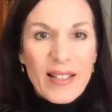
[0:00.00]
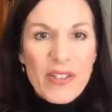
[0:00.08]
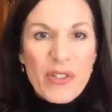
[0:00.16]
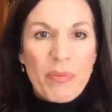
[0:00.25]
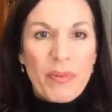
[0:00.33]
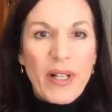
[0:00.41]

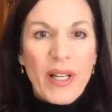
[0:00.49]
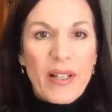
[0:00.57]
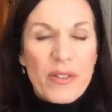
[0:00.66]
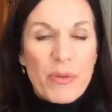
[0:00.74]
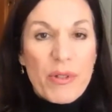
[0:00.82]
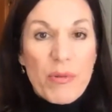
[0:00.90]

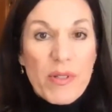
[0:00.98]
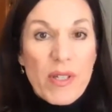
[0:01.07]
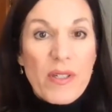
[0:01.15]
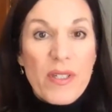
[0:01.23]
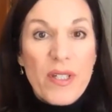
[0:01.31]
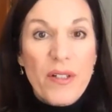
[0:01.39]
Springs, which was a
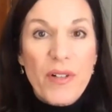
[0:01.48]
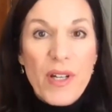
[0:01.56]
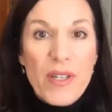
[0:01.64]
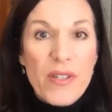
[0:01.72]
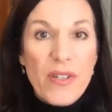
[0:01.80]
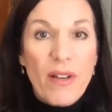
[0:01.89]

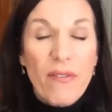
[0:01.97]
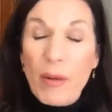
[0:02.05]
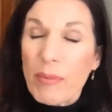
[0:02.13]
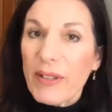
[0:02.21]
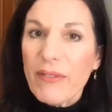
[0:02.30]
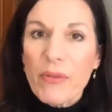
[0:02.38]
series of, I
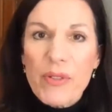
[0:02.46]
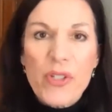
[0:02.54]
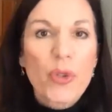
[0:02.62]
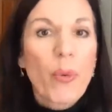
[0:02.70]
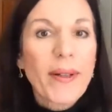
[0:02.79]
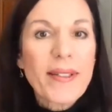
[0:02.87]
believe it was
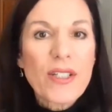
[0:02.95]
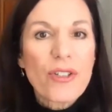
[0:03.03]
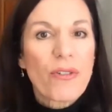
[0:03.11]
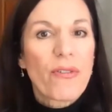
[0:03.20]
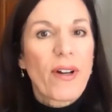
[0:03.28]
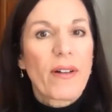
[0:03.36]
22
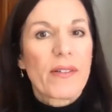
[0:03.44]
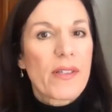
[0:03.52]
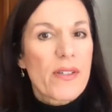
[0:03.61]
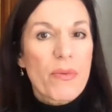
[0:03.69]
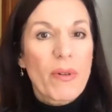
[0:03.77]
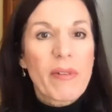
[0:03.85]

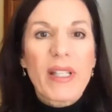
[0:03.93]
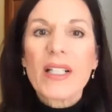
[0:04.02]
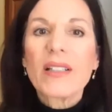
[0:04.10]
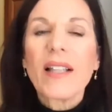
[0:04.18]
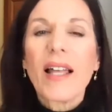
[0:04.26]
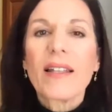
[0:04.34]
fountains where we
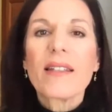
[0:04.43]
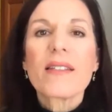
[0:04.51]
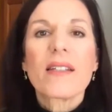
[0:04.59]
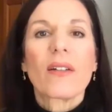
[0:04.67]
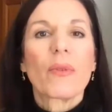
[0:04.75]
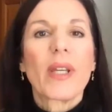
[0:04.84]
cleansed
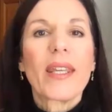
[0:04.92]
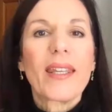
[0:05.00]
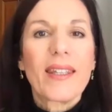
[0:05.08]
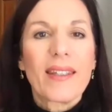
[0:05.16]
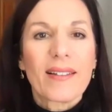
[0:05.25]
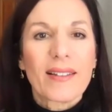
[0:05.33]
and we
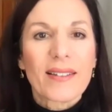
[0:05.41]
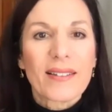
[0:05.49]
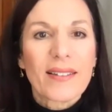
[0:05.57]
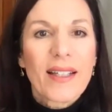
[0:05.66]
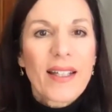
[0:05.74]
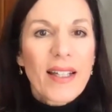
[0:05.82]
healed.
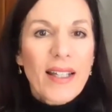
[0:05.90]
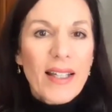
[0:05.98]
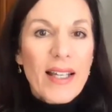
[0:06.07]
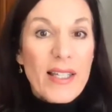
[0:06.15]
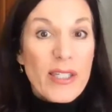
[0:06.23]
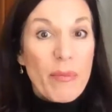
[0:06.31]

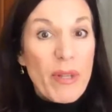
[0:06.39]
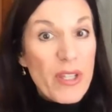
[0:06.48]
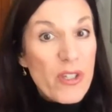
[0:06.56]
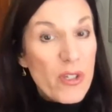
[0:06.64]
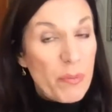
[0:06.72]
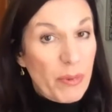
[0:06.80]
Some of the
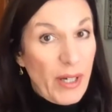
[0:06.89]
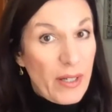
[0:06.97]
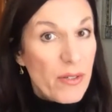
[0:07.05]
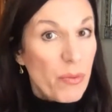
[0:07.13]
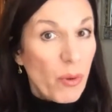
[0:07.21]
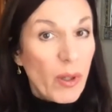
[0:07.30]

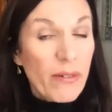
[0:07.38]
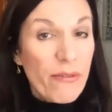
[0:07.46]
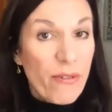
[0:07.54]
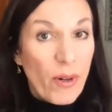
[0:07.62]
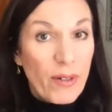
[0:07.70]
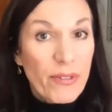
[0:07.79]
springs were
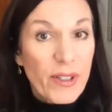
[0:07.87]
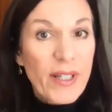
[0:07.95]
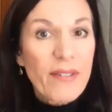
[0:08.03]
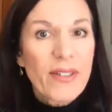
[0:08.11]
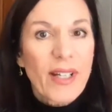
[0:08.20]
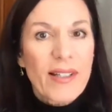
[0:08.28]
for
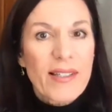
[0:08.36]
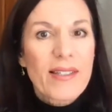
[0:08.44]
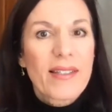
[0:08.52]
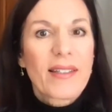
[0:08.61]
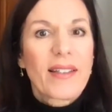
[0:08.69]
forgiveness.